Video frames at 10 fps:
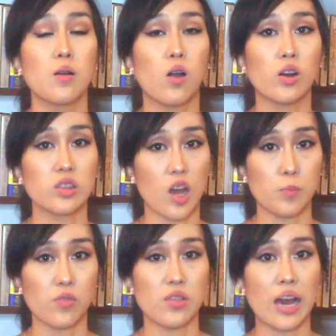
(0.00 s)
On top
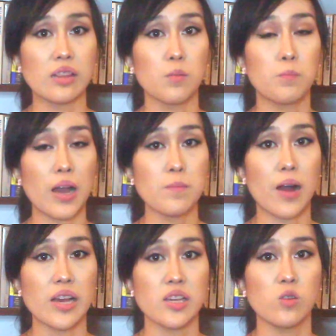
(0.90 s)
of that,
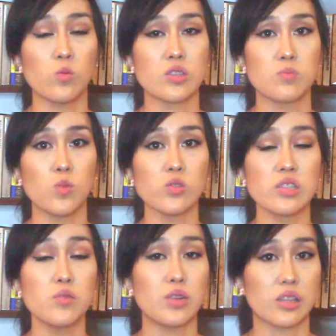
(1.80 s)
Baybayin was
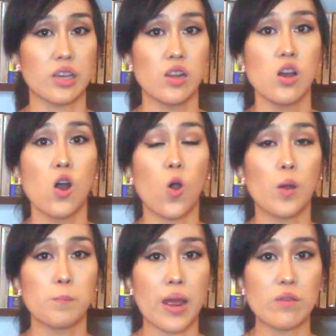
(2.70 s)
mostly written
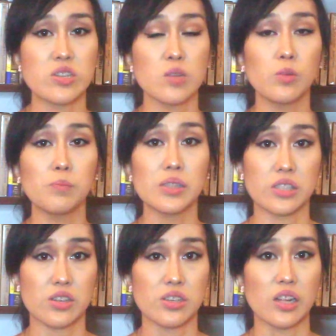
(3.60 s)
on perishable
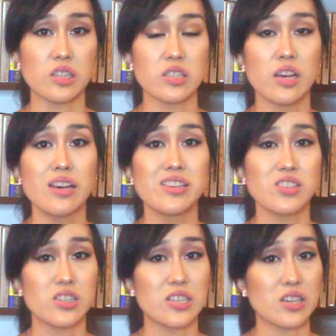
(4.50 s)
materials
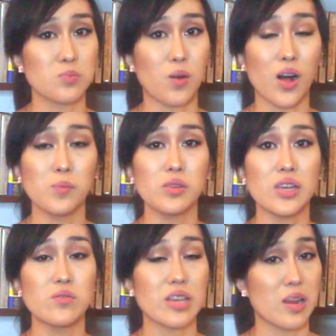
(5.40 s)
such as palm
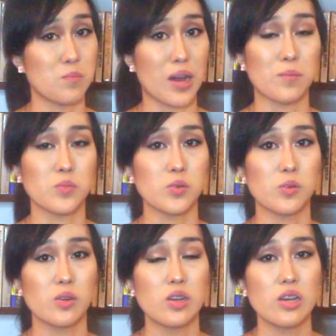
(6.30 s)
leaves and bamboo.
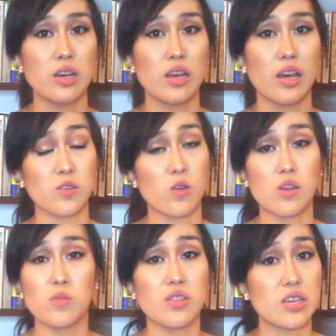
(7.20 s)
And
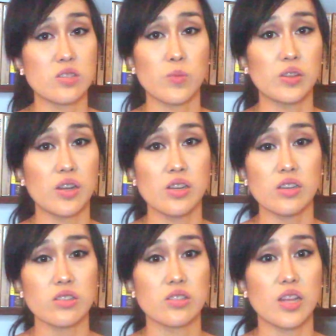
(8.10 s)
with these
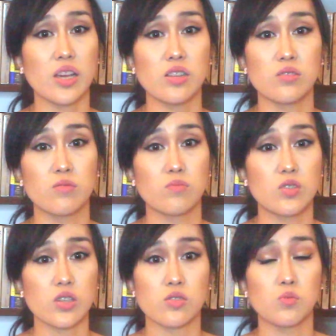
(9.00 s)
materials, they
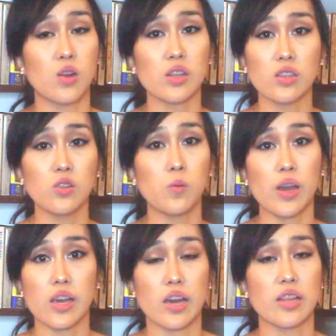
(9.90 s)
just rotted
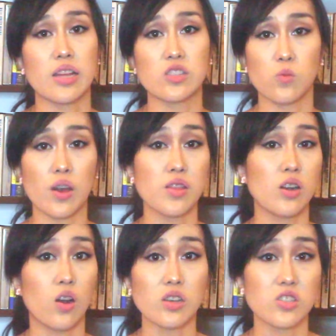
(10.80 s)
away, and that's why they're
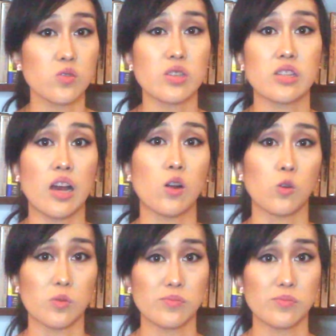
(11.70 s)
lost to us now.